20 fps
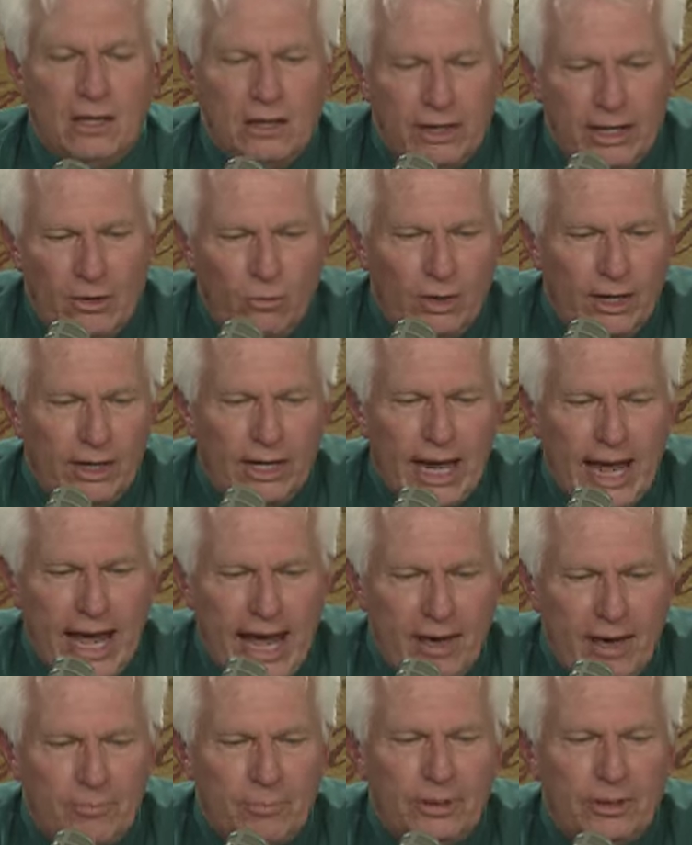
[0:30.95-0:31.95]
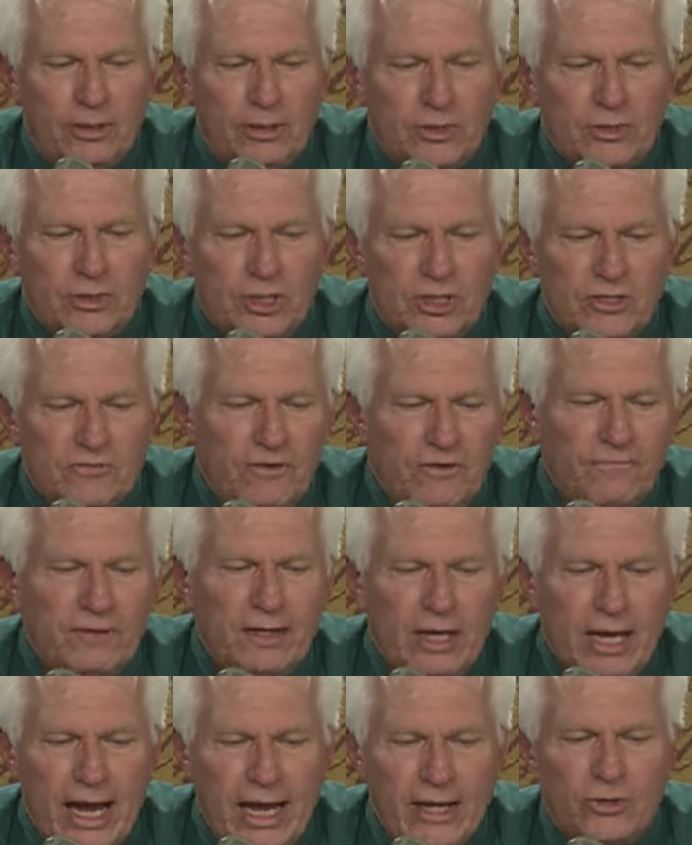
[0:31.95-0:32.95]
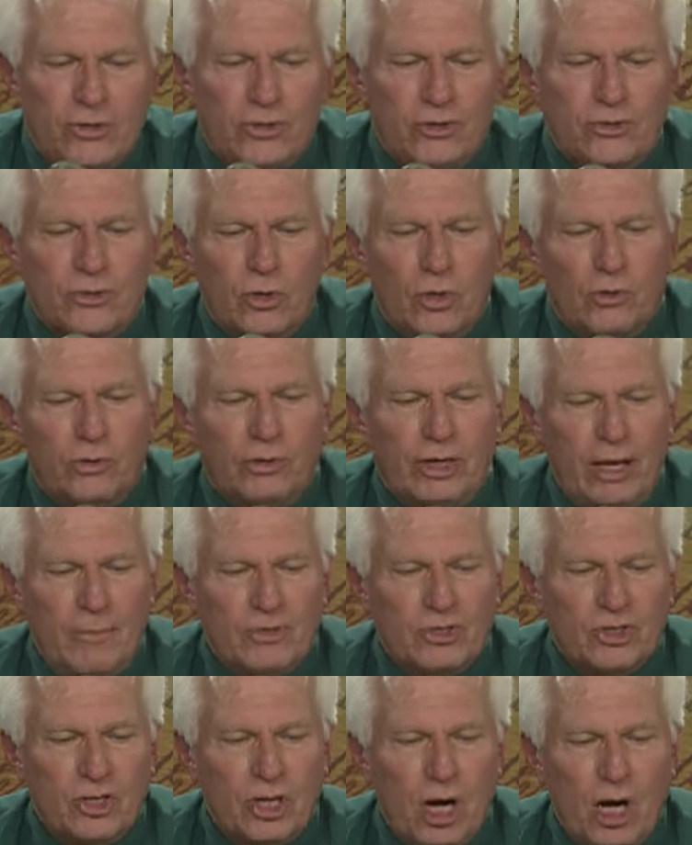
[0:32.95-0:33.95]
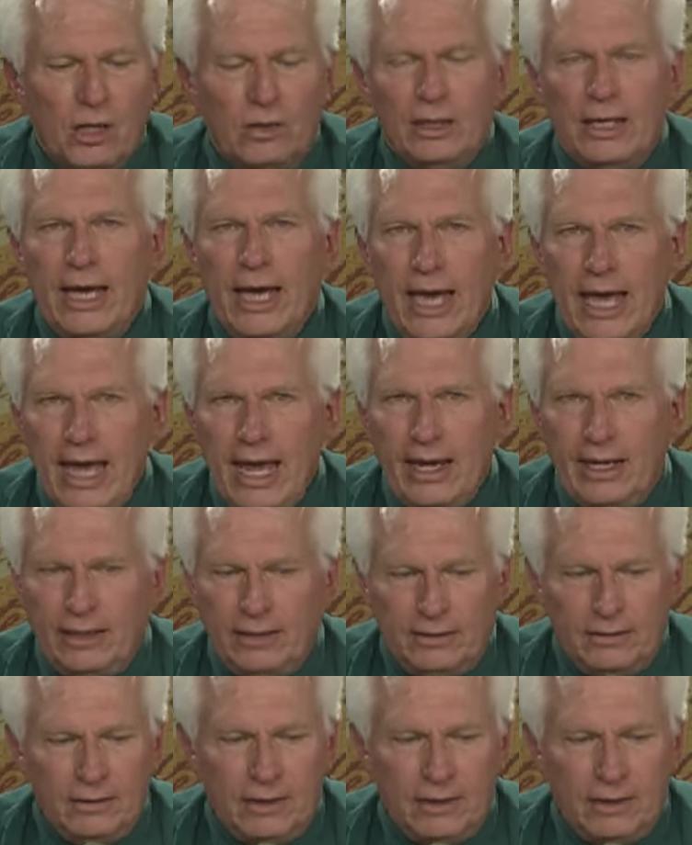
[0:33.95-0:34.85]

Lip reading: Now, what had happened is she's 59 years old. Her name is Carla Hale.